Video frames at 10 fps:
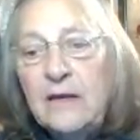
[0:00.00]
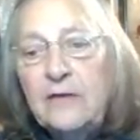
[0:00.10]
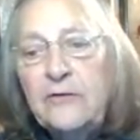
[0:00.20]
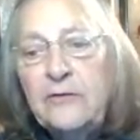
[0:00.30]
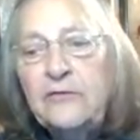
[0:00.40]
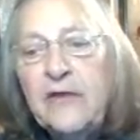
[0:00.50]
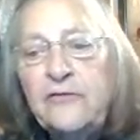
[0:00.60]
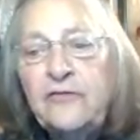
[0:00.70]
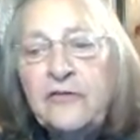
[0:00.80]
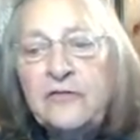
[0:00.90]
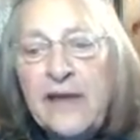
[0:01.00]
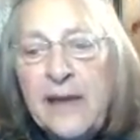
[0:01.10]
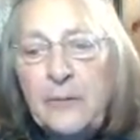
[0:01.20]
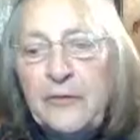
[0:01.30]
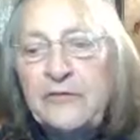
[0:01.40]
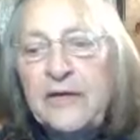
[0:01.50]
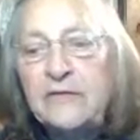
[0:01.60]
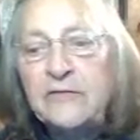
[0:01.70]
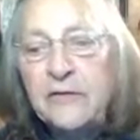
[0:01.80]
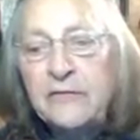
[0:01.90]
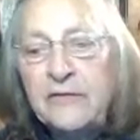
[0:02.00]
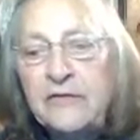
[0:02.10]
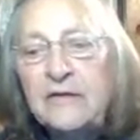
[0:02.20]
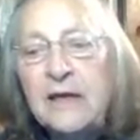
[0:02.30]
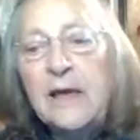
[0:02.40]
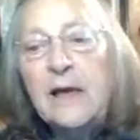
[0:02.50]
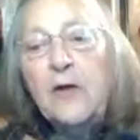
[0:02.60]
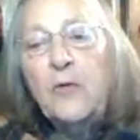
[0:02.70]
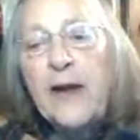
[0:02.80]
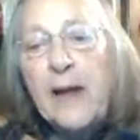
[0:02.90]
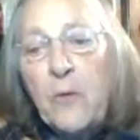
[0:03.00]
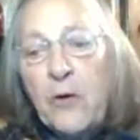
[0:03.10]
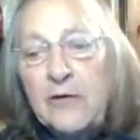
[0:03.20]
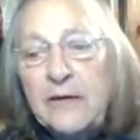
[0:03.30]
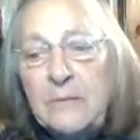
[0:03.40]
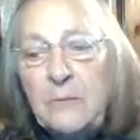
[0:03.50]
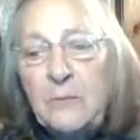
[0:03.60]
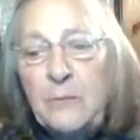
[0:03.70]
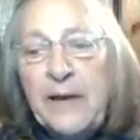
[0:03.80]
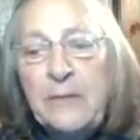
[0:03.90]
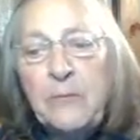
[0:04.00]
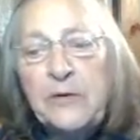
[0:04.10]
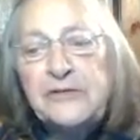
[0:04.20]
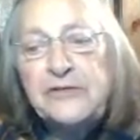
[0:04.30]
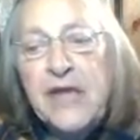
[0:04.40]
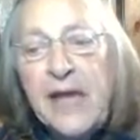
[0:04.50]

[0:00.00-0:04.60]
Two such examples that surfaced when I worked in Bainbridge,